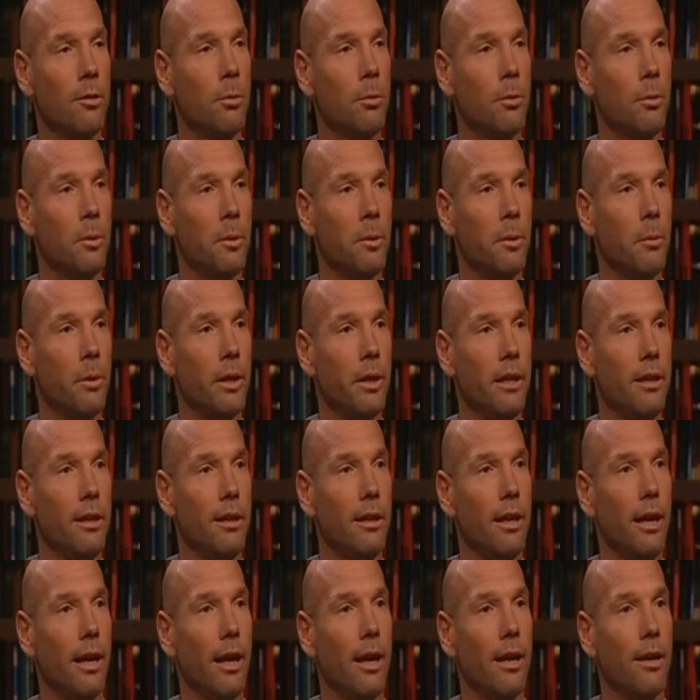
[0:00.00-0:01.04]
but
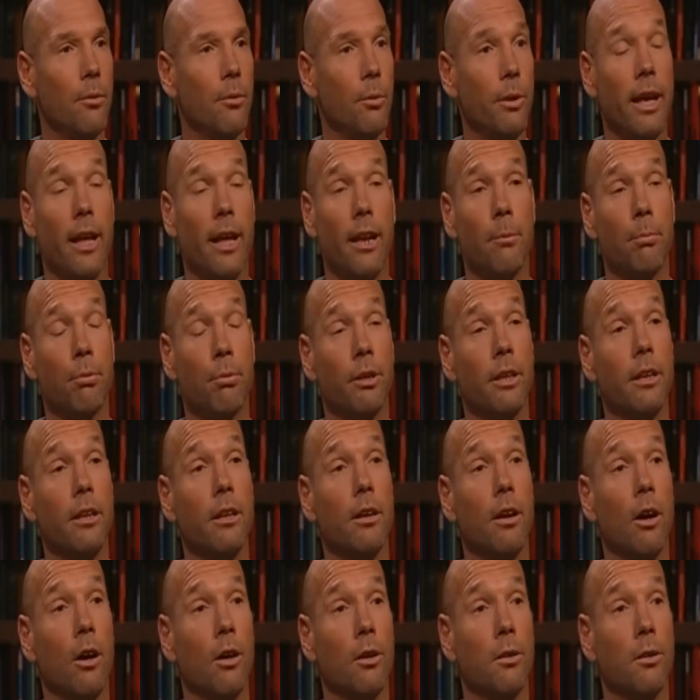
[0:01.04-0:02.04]
we had a pretty